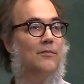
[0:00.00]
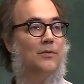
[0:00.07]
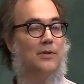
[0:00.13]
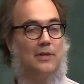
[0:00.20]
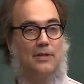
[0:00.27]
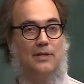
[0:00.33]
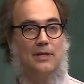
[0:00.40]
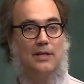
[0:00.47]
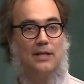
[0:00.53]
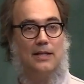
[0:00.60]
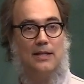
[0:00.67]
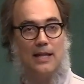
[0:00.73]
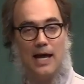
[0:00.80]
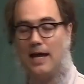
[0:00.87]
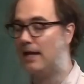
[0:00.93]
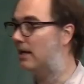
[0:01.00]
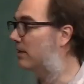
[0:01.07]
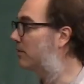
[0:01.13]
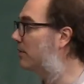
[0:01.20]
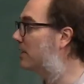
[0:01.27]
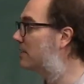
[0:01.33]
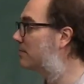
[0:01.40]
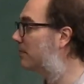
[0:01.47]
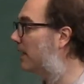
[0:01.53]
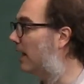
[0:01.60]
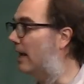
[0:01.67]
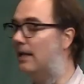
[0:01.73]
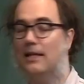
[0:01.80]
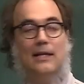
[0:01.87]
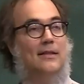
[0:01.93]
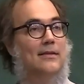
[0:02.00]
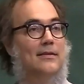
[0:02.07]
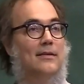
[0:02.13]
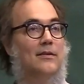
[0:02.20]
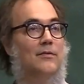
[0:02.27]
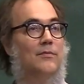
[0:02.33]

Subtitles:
would like to explain it